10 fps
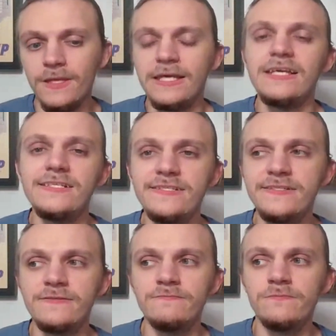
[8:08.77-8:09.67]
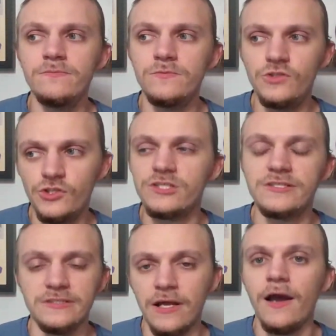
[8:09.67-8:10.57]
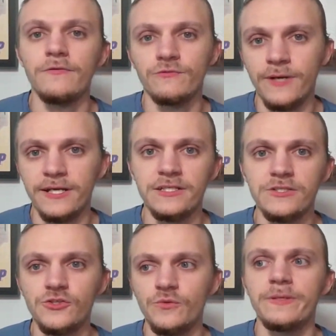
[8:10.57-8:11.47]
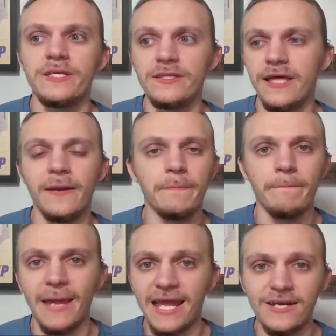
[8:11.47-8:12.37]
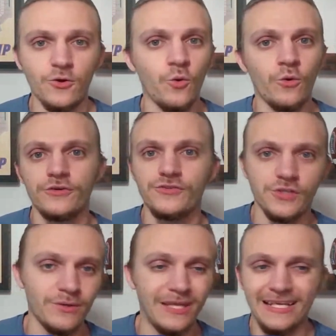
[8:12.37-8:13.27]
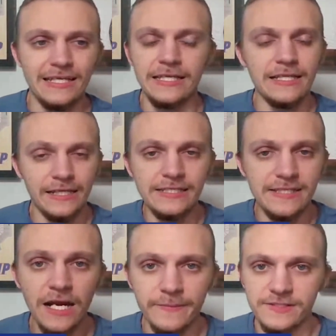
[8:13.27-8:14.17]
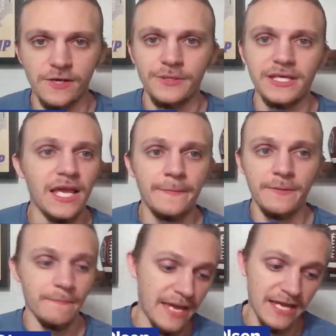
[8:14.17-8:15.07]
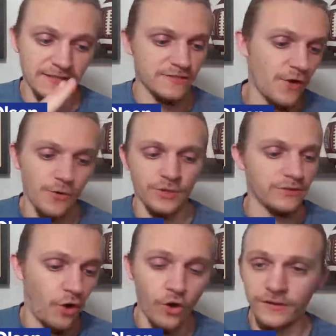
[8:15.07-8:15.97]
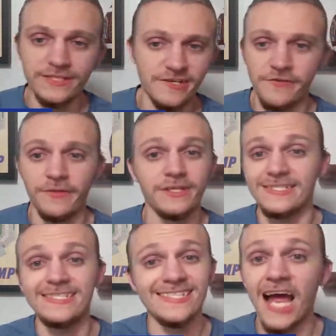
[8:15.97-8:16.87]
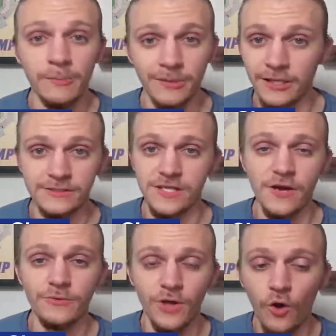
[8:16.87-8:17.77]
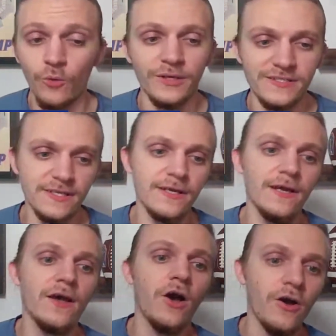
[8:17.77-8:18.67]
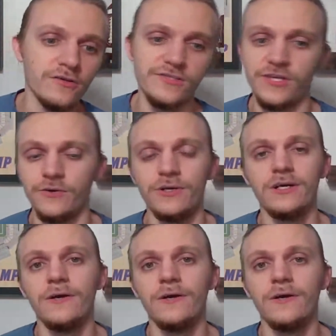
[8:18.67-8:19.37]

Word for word: he's just not ready to be that man corner zone. Like he like he's got to be zone. He can't be man zone and all these other things. He's got to play zone always. Also,